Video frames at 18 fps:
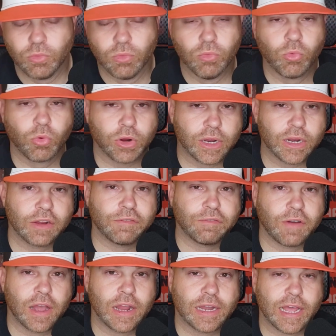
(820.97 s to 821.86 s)
we're going to
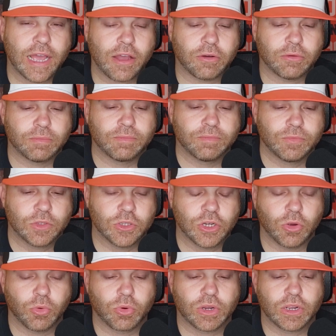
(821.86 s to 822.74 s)
find out.
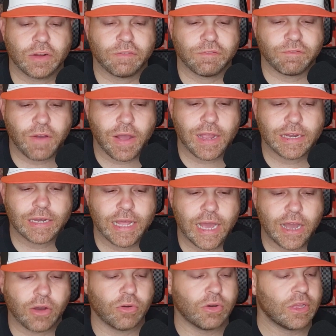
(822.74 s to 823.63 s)
We're going to find
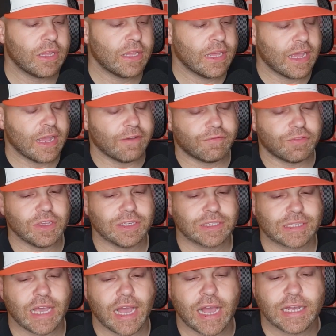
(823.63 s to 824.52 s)
out if
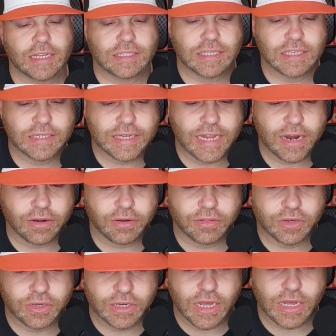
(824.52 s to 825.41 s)
these guys get down
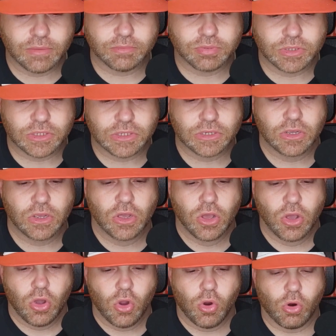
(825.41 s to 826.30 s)
in the dumps
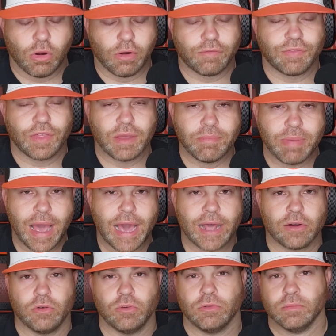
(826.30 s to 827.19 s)
or if they
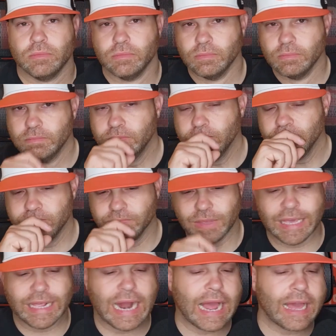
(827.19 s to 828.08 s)
battle.
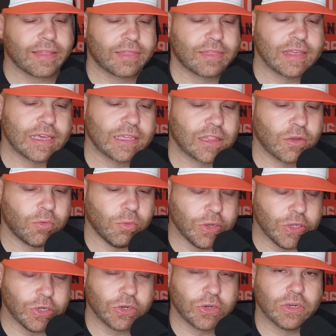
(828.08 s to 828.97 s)
And I think that
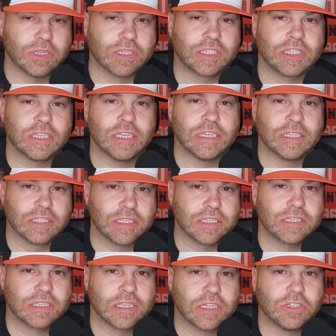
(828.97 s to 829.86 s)
what you're going to see is
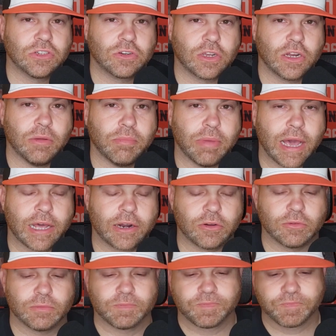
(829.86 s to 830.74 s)
these kids are going to
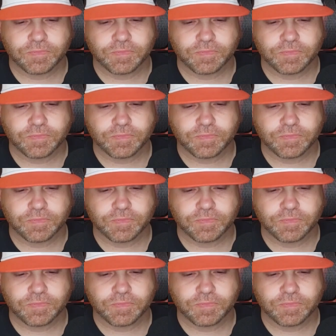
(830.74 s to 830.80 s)
battle.